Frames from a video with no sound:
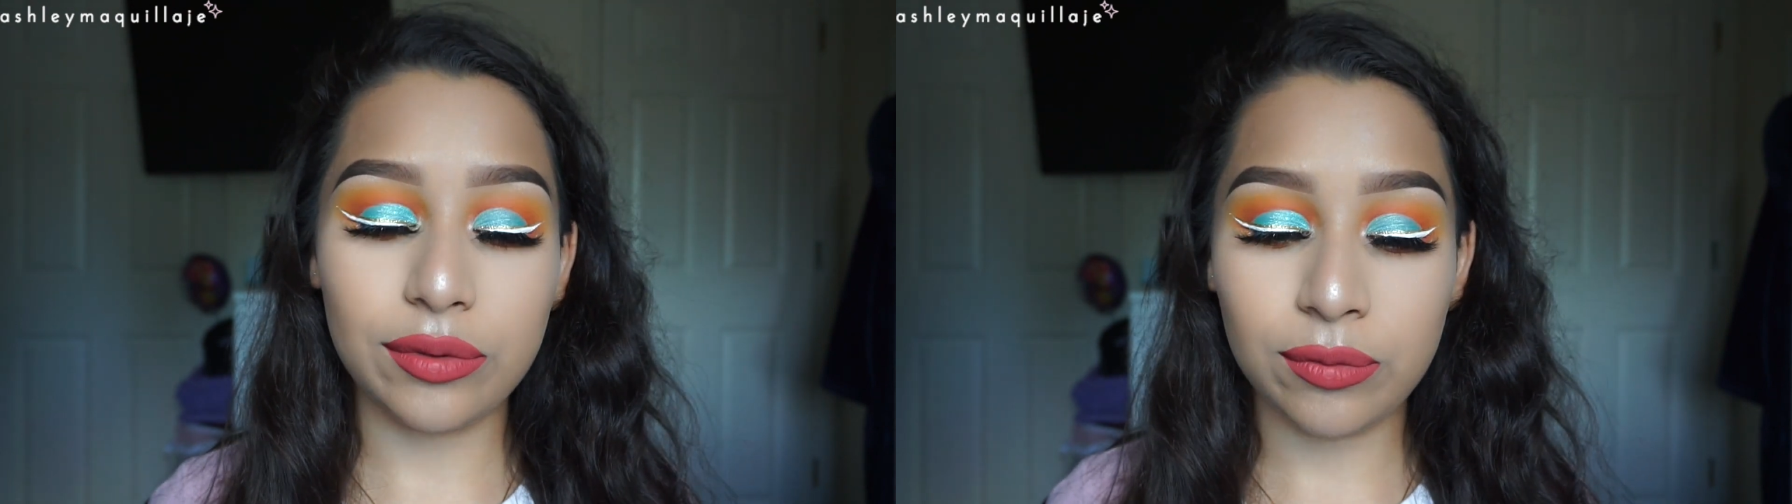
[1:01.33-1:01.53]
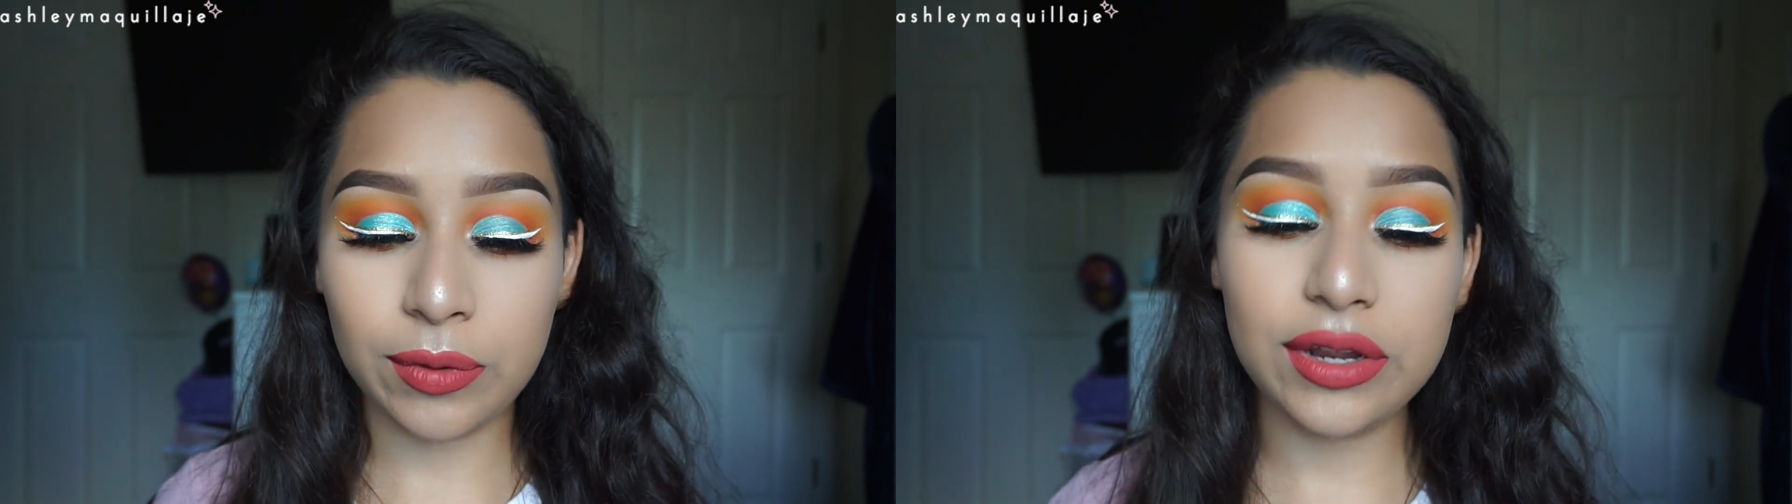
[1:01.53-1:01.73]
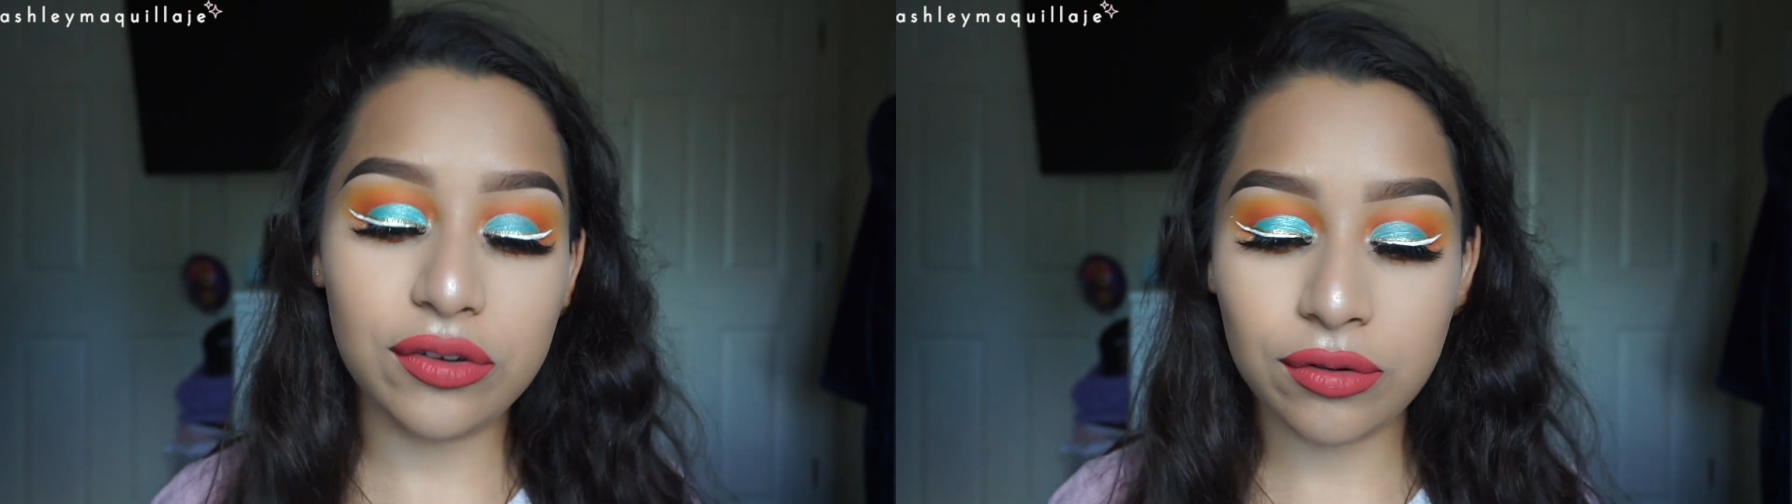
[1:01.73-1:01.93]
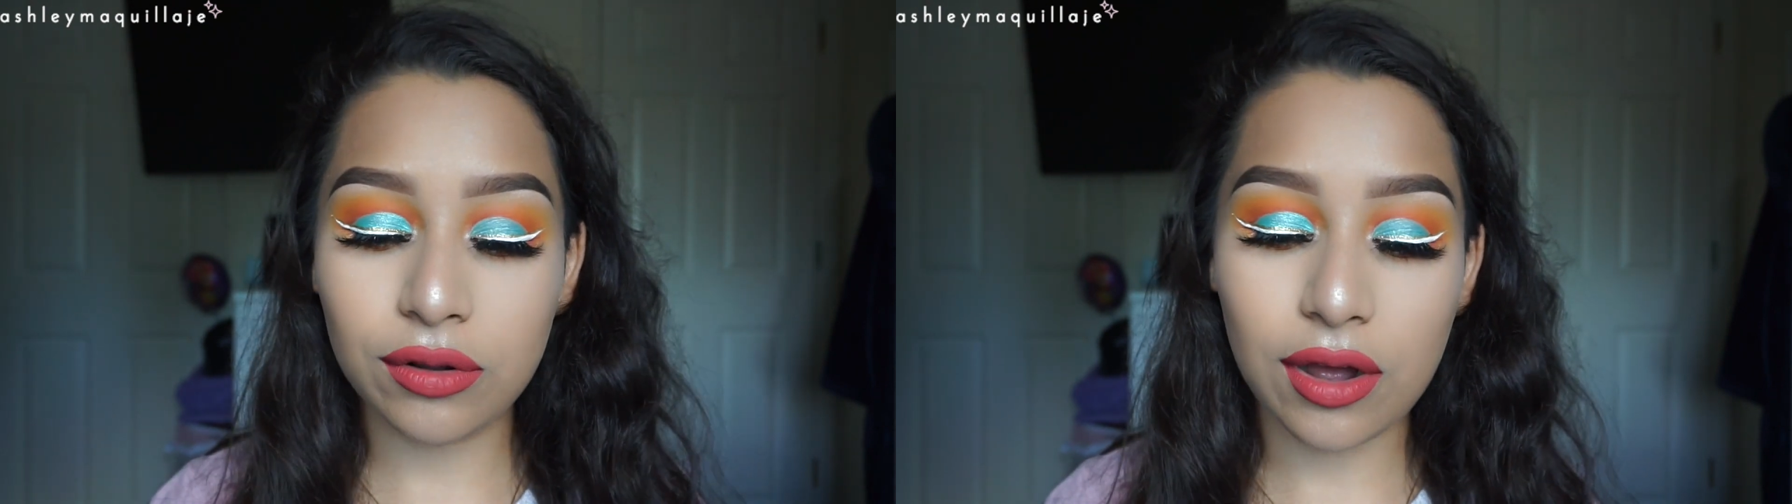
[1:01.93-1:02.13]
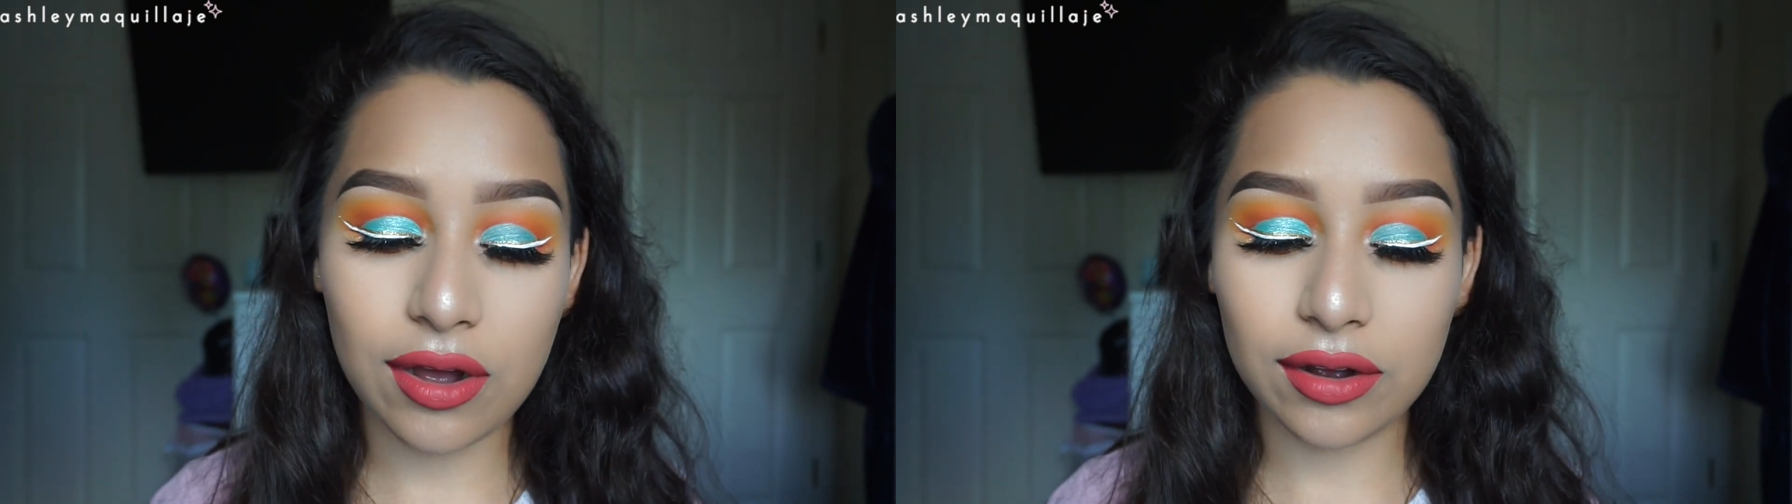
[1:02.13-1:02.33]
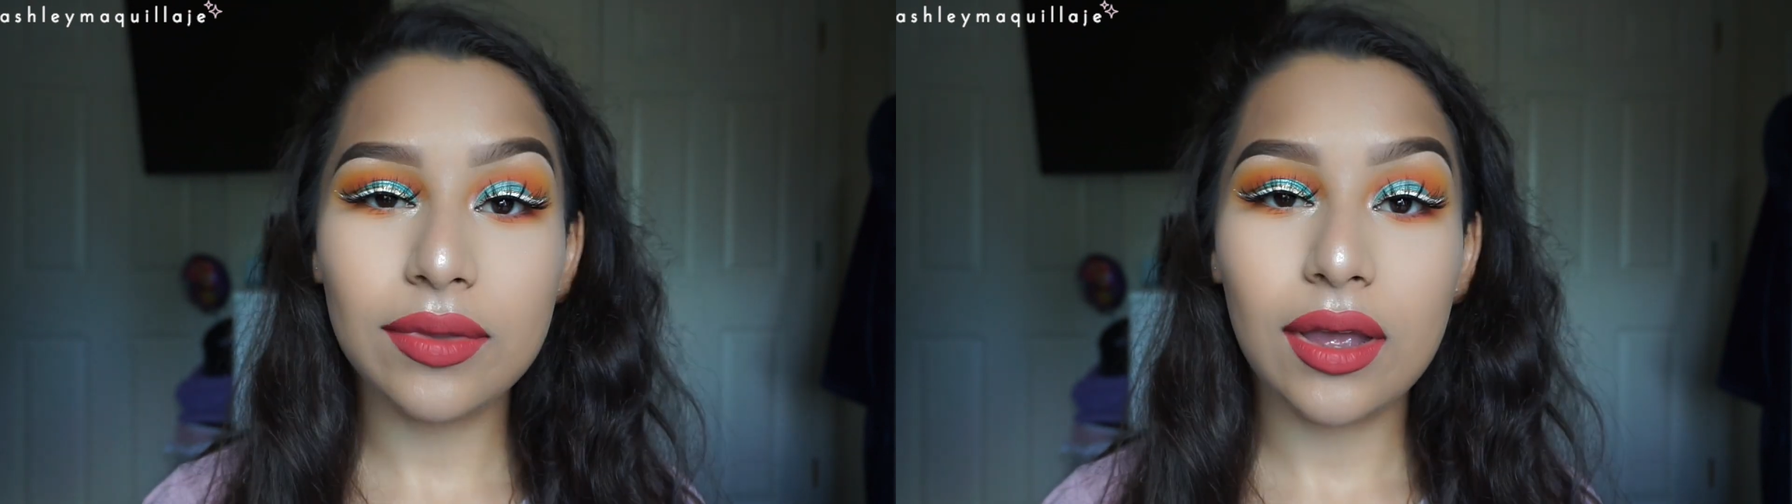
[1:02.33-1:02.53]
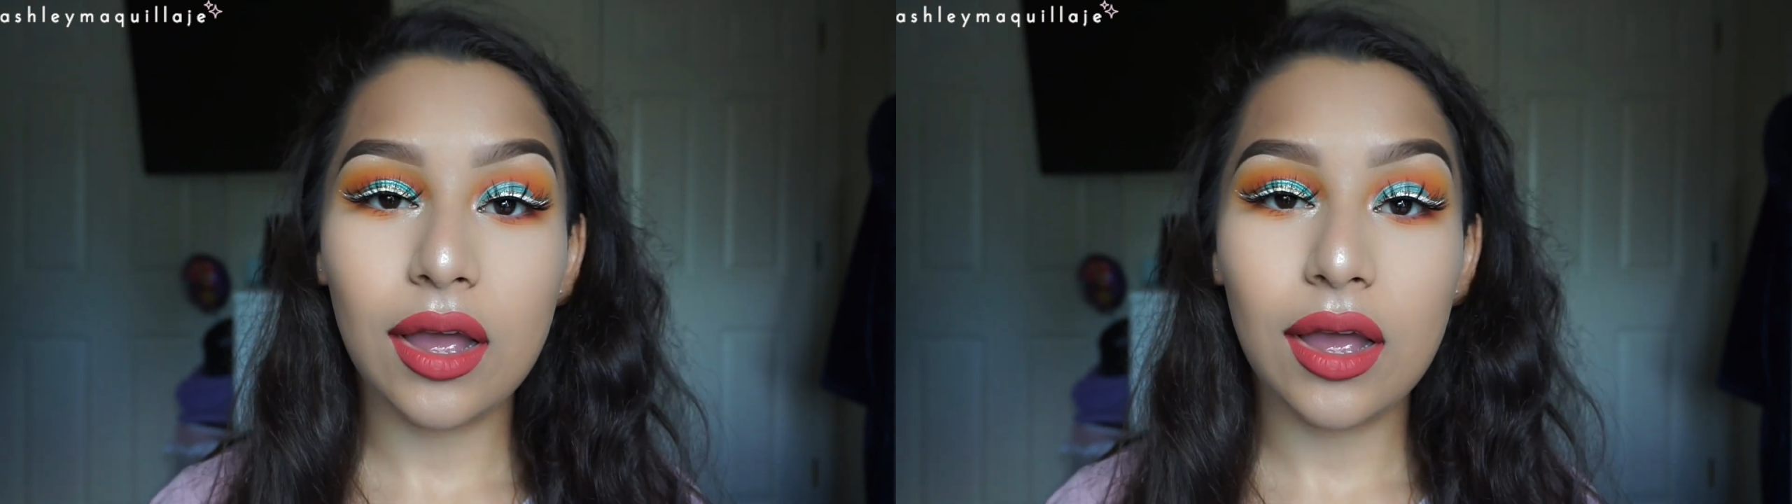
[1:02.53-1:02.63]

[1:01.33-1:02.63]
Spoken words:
was way too long.